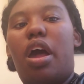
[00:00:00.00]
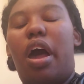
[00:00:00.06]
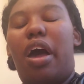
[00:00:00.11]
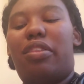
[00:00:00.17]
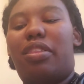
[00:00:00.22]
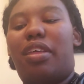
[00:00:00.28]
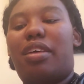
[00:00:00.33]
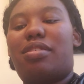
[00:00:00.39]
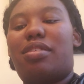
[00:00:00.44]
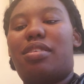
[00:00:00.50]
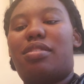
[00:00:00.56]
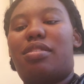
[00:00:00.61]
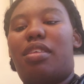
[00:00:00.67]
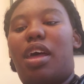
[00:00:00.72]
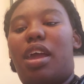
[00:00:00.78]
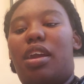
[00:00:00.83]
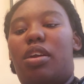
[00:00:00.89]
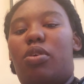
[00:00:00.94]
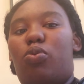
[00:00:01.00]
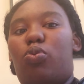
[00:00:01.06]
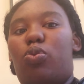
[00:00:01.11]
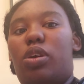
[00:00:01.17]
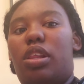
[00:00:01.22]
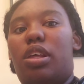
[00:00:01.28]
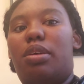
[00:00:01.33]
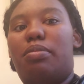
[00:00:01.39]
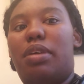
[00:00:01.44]
unless it's like
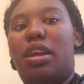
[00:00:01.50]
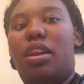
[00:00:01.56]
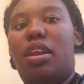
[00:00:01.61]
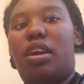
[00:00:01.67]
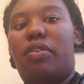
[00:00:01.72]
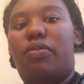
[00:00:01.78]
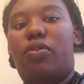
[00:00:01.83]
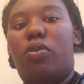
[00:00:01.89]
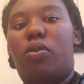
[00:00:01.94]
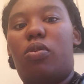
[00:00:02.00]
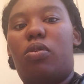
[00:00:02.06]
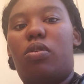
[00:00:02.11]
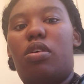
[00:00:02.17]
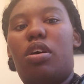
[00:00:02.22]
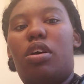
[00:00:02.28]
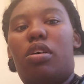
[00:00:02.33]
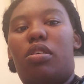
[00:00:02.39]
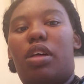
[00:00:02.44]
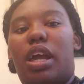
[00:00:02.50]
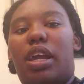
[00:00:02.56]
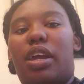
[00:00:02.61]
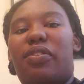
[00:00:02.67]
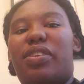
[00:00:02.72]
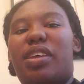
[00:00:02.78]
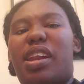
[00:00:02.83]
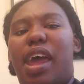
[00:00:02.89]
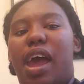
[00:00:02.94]
really meaningful like
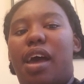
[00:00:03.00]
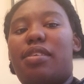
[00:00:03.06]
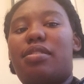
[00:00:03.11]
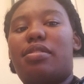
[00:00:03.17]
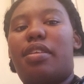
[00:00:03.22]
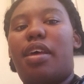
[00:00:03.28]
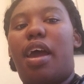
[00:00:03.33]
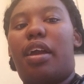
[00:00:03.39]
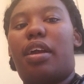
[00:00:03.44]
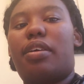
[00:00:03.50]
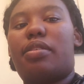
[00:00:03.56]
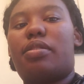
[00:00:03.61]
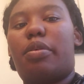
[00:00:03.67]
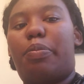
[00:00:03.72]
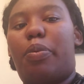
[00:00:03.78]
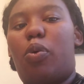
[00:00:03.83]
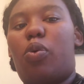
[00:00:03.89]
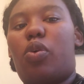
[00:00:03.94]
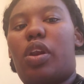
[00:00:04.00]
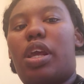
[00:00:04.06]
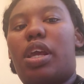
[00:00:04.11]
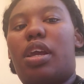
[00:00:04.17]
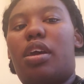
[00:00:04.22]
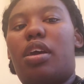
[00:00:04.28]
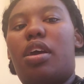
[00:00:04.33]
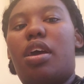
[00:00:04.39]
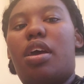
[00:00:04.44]
if the nasdaq is
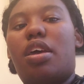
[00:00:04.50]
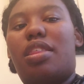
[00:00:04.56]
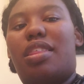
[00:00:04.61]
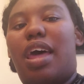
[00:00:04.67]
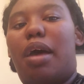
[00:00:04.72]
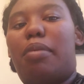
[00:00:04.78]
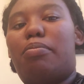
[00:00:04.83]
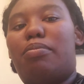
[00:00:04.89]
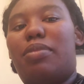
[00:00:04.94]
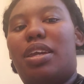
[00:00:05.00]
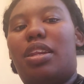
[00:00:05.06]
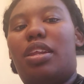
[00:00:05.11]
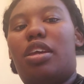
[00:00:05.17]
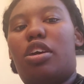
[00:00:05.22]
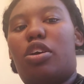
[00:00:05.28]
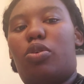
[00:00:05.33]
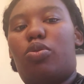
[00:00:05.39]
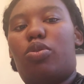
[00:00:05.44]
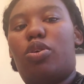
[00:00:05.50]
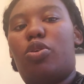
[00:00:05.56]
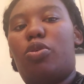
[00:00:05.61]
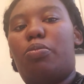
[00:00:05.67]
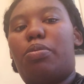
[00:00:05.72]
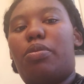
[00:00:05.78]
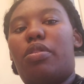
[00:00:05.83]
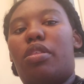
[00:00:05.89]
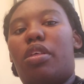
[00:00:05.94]
supporting that media
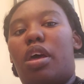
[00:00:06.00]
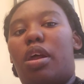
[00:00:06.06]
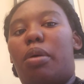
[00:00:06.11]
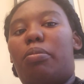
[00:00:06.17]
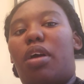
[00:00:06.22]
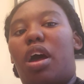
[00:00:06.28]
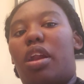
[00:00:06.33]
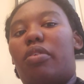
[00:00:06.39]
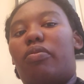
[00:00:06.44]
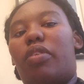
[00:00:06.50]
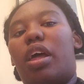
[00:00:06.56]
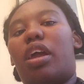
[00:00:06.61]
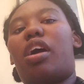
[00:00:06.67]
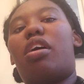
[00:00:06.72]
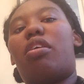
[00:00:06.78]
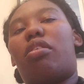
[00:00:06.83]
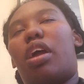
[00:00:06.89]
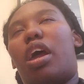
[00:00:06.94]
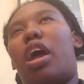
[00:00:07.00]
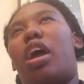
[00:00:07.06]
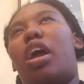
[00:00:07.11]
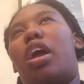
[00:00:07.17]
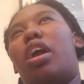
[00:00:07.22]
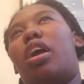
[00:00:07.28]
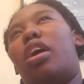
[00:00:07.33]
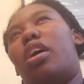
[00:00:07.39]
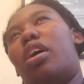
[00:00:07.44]
group then i'm kind of like
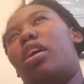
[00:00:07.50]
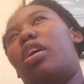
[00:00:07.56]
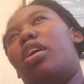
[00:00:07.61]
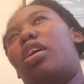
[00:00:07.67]
okay